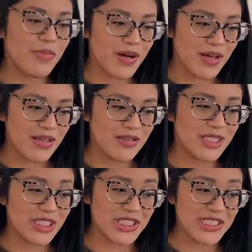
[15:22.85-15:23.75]
but
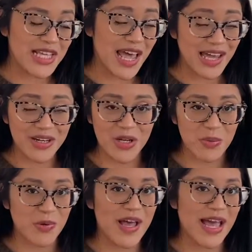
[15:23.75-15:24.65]
she's had a
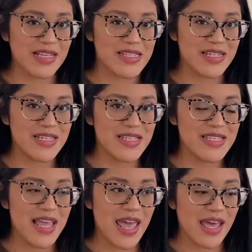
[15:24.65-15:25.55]
couple accidents,
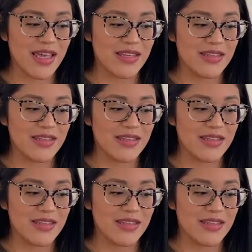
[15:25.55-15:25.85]
and